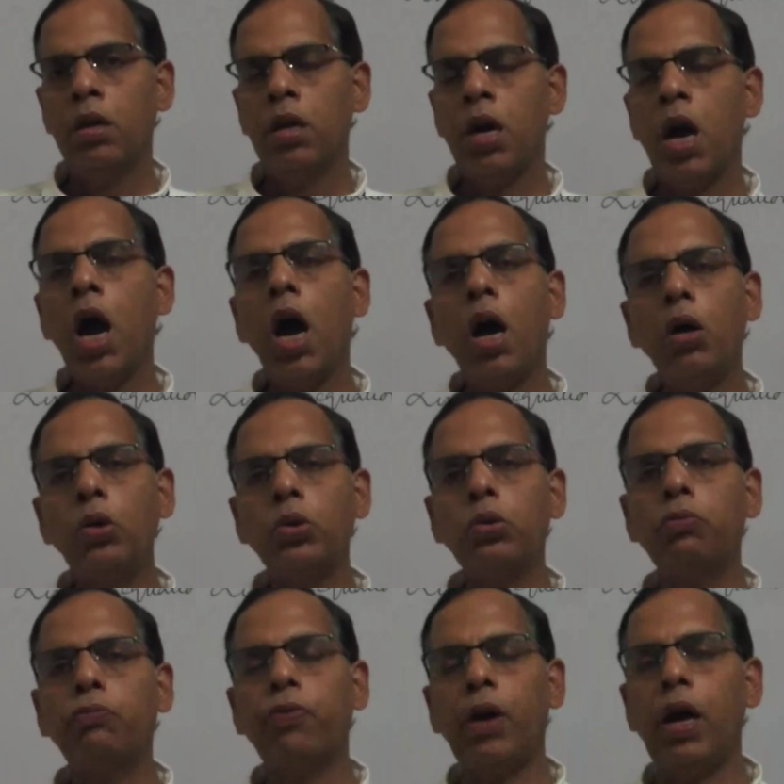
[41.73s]
how
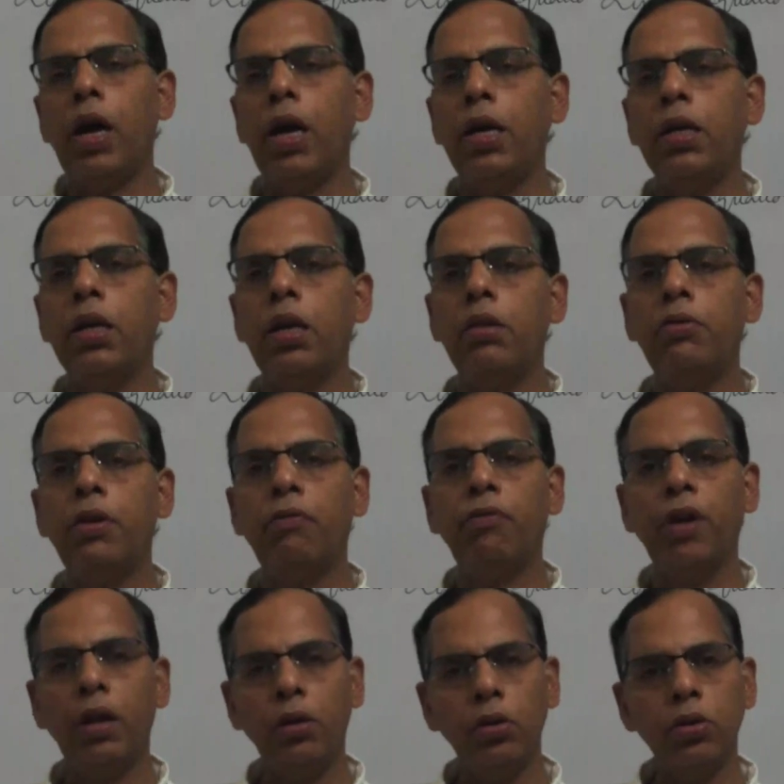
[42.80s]
to find the
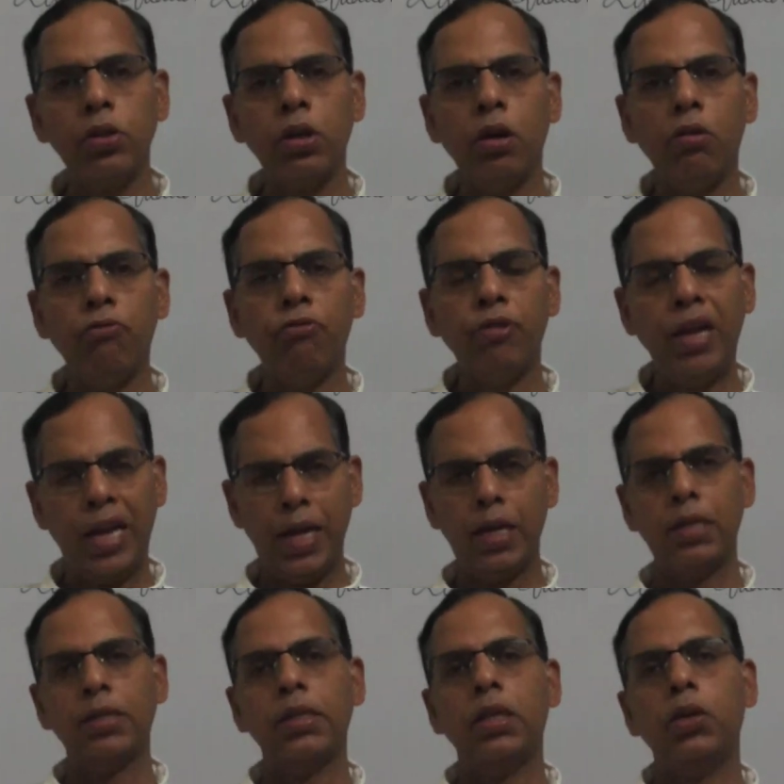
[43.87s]
values of
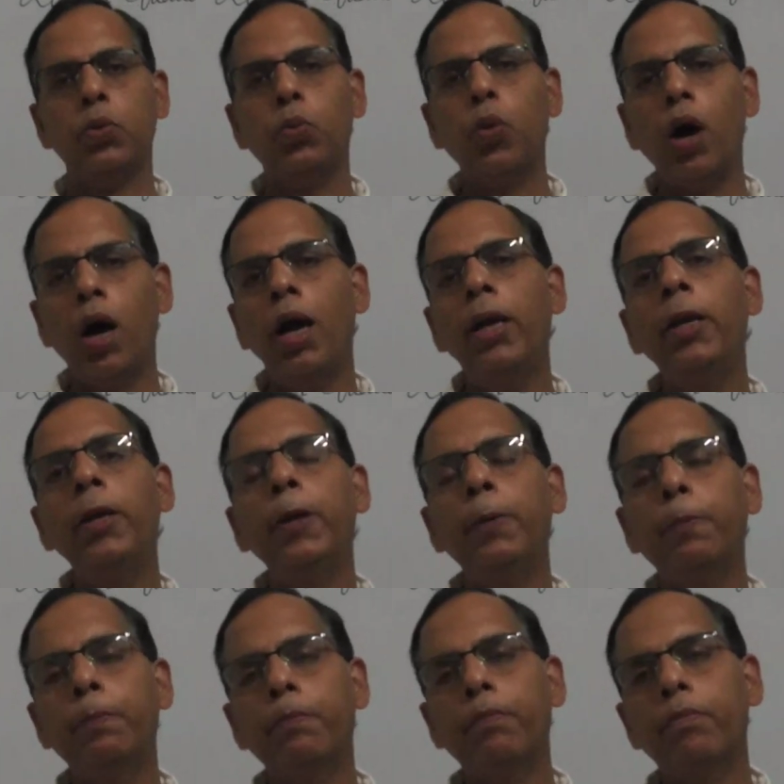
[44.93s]
x and y.
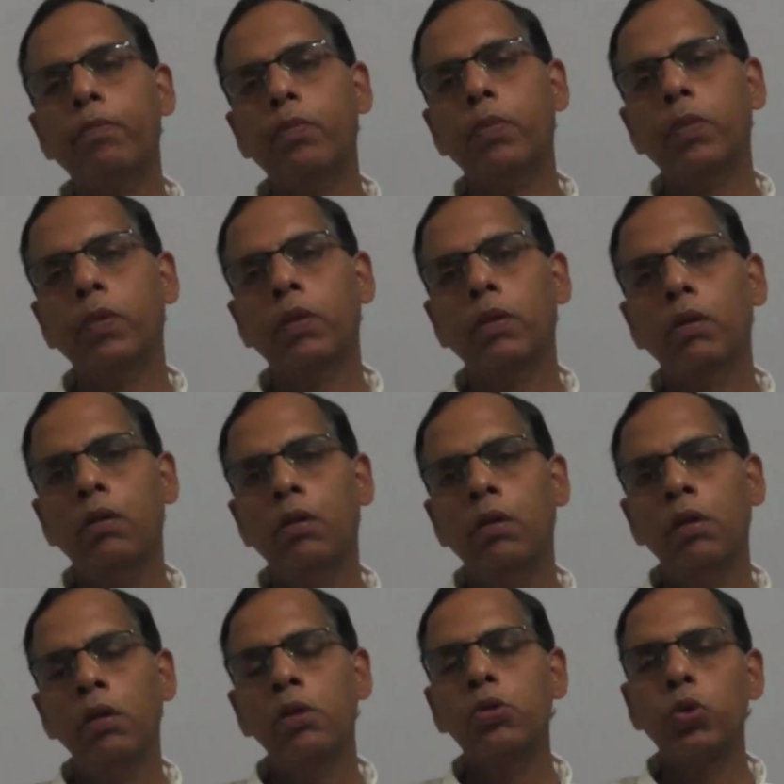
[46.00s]

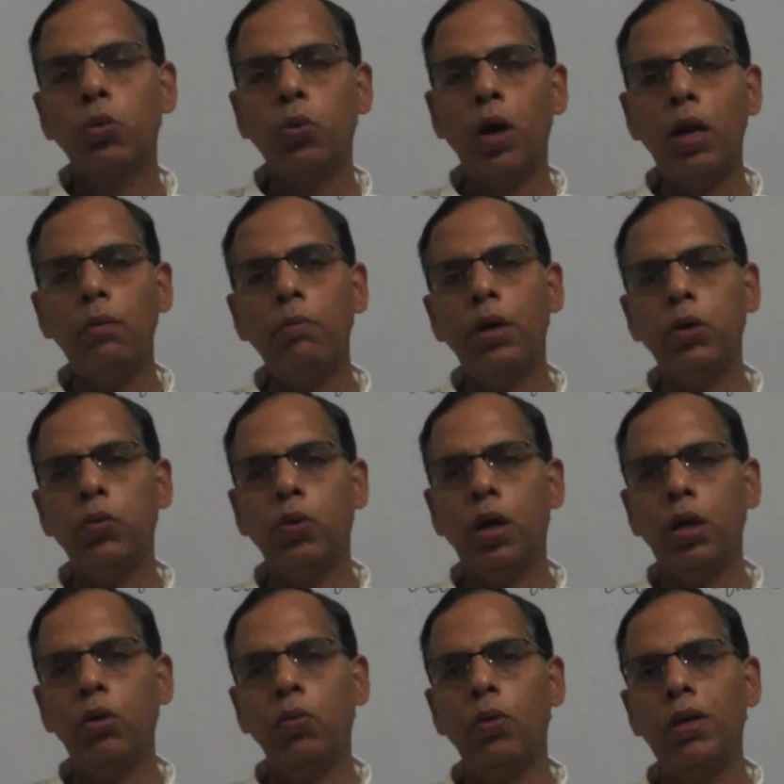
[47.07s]
So one by
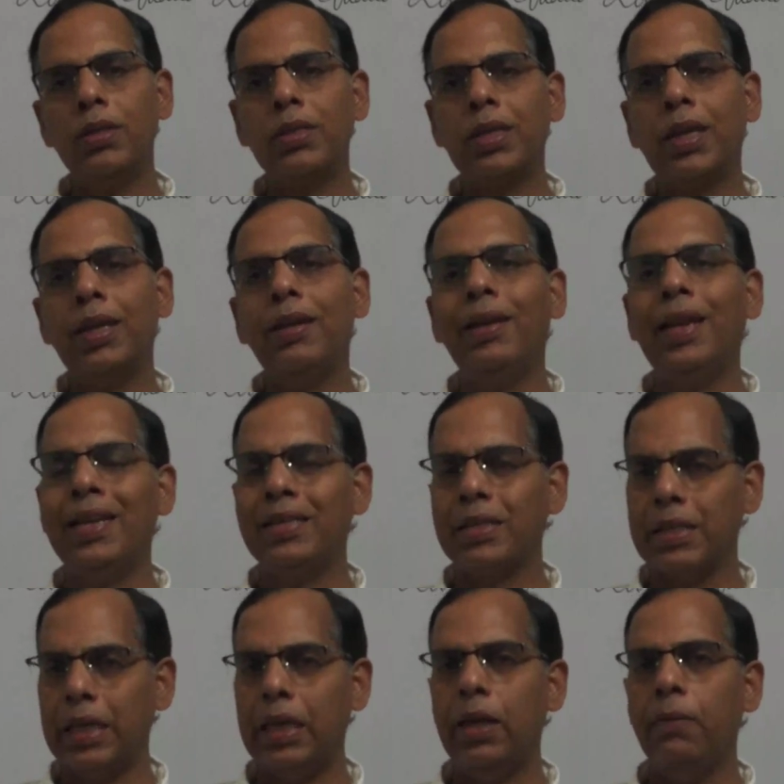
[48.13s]
one, once again let's
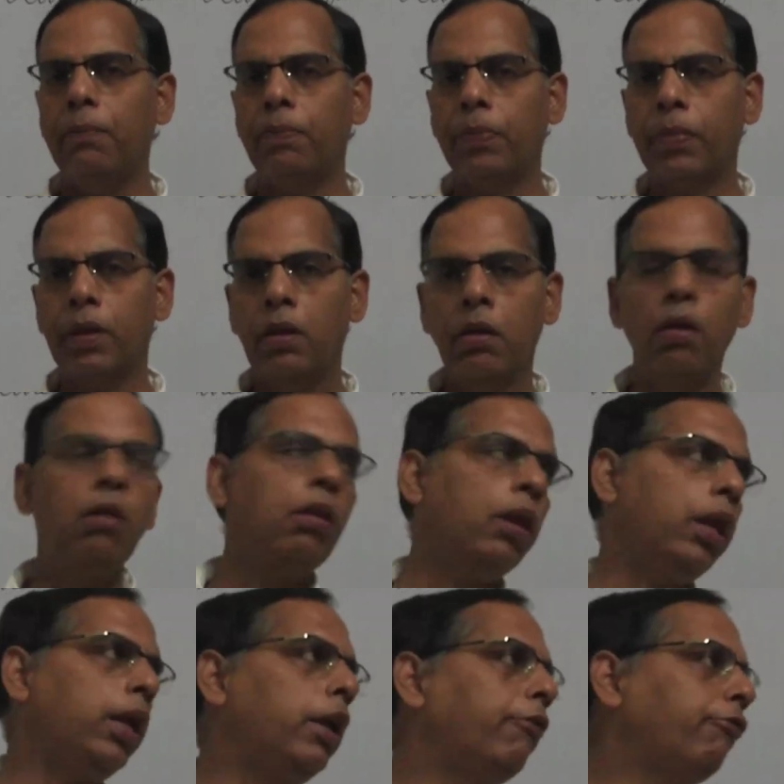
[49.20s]
see.
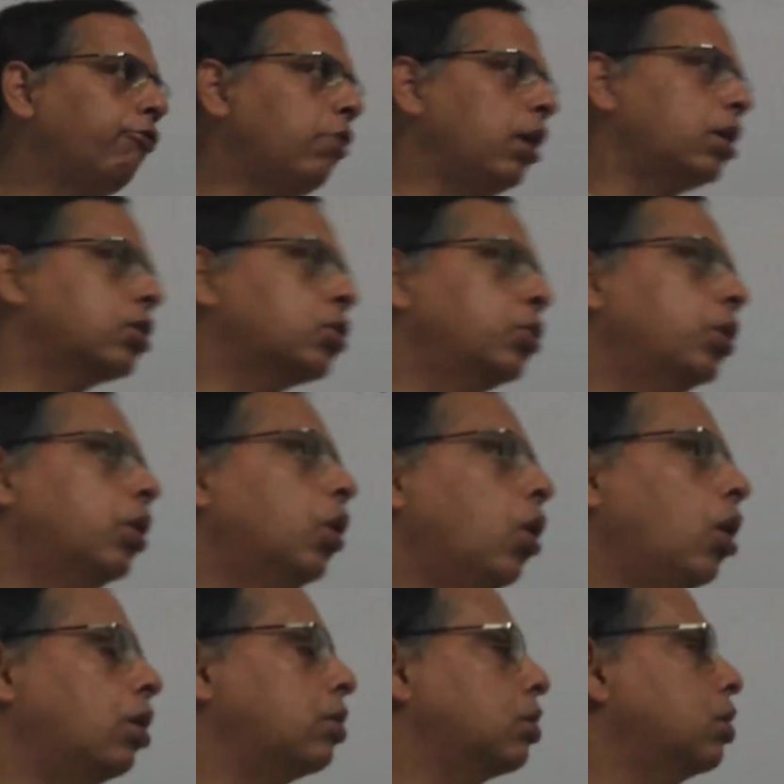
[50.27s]
First we
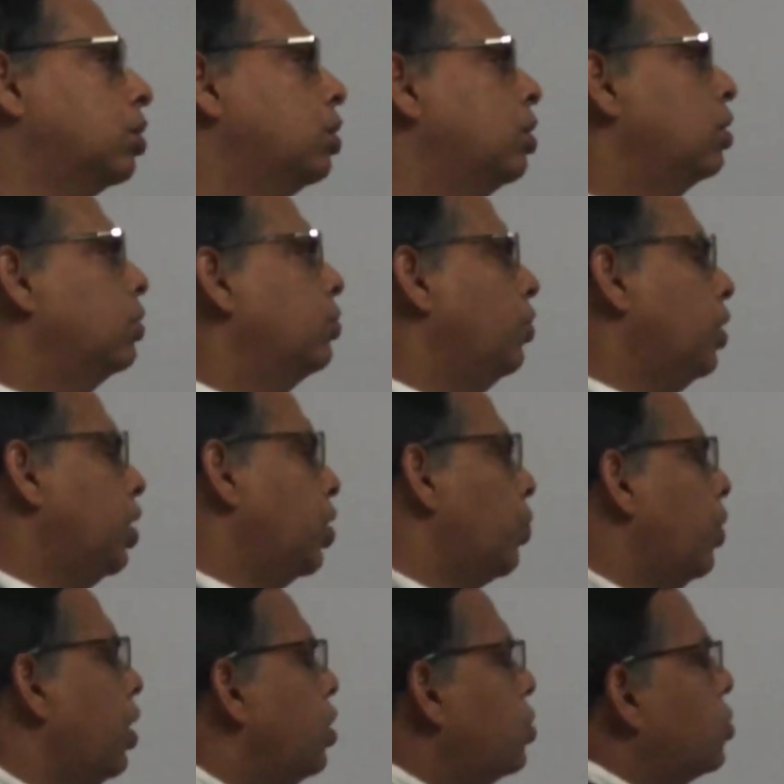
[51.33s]
got the
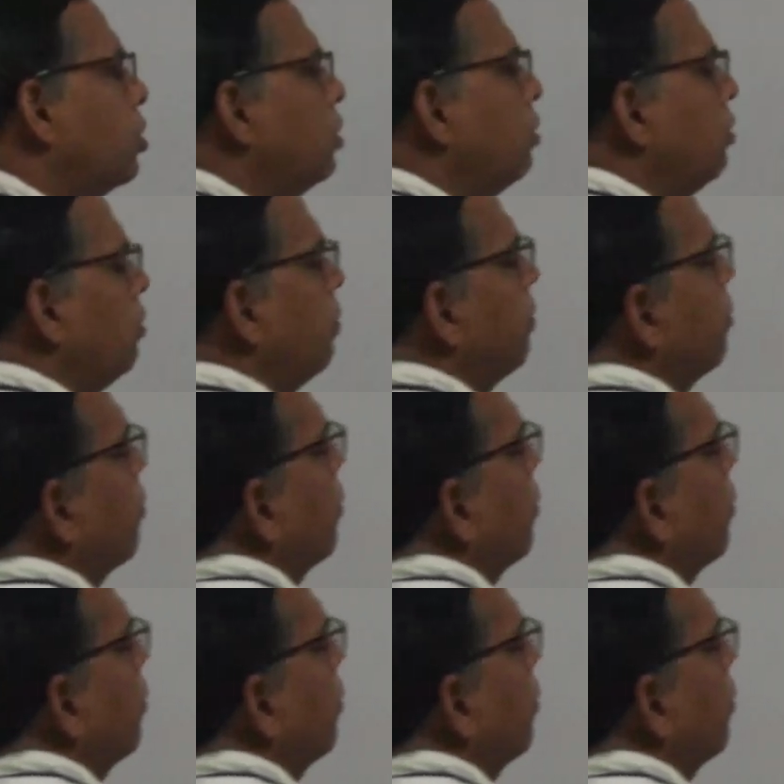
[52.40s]
equation,